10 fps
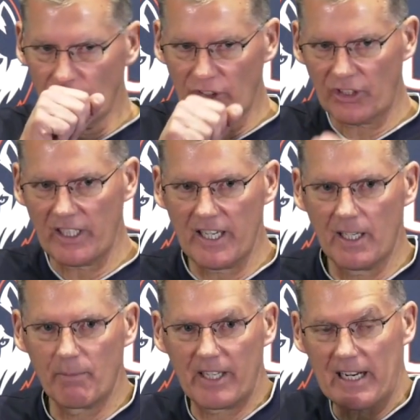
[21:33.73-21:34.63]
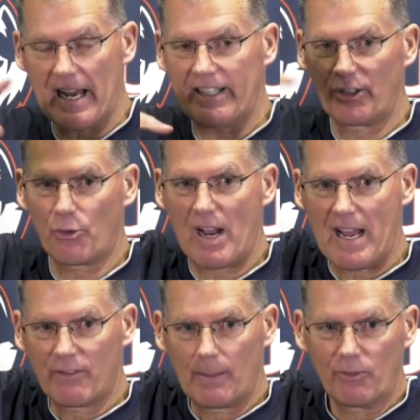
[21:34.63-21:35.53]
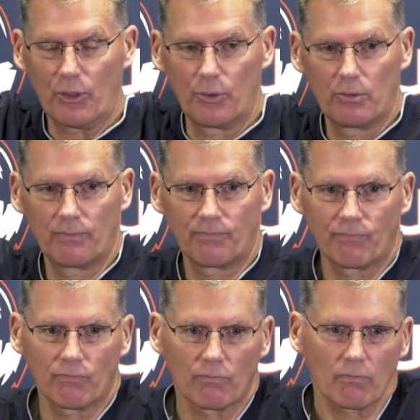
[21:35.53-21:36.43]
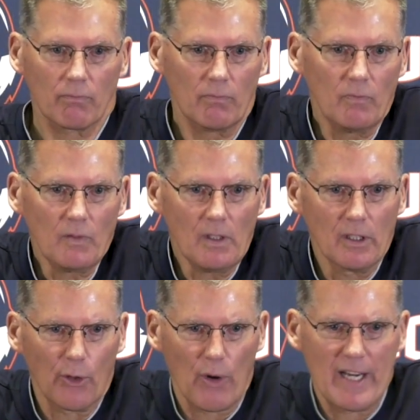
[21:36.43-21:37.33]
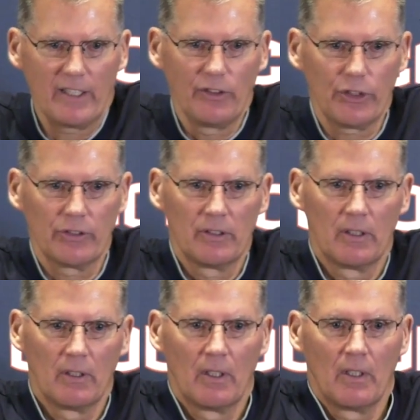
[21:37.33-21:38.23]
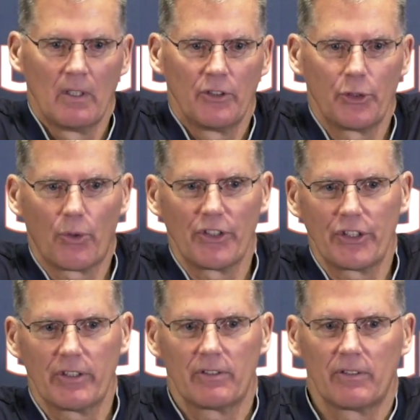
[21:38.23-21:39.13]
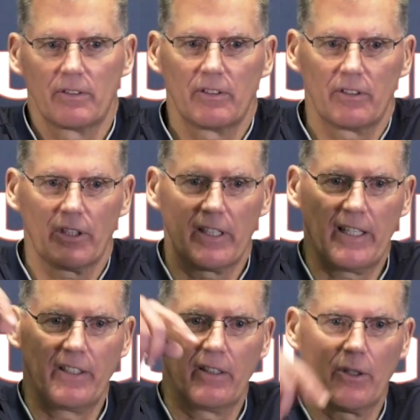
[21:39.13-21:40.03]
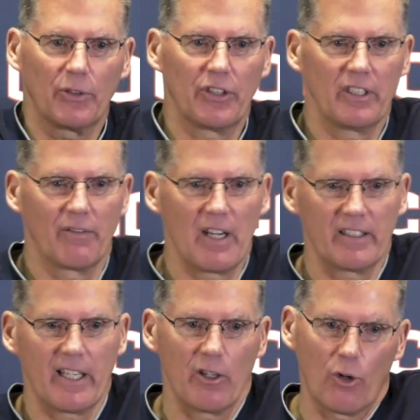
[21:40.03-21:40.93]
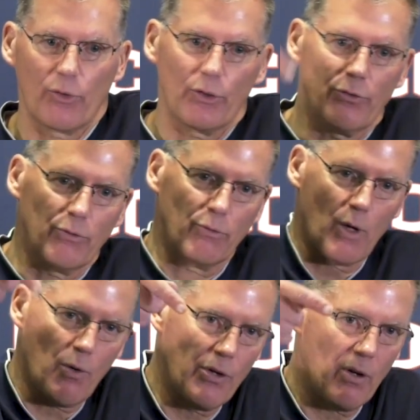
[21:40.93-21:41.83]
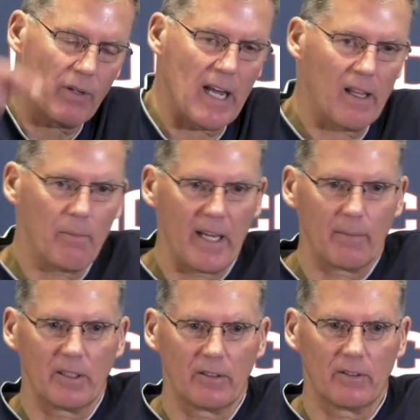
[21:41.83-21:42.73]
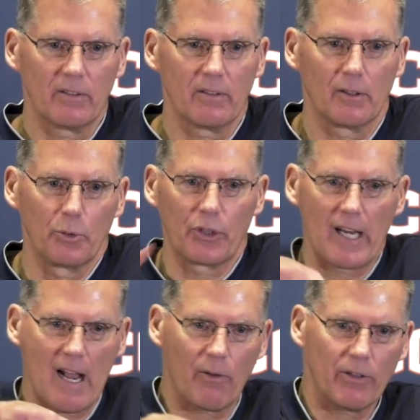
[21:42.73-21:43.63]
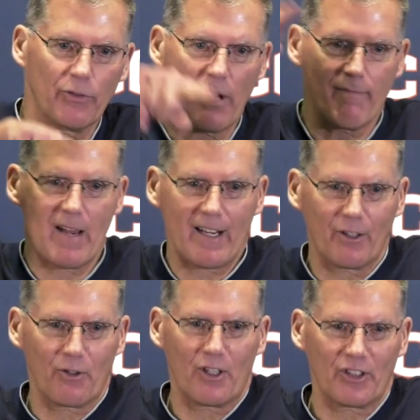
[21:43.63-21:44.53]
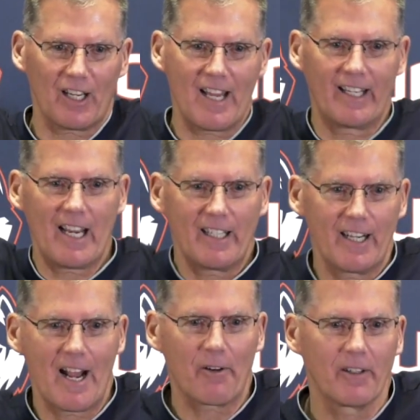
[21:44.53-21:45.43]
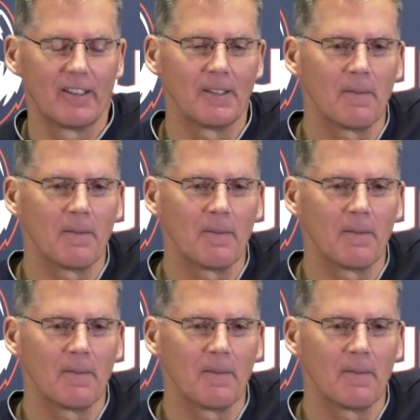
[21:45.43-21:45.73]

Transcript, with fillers: see him. And then I had to drive up to LaGrange, Georgia, to then go see Devontae over in Roanoke, Alabama, lose an hour, drive back across the line, gain an hour.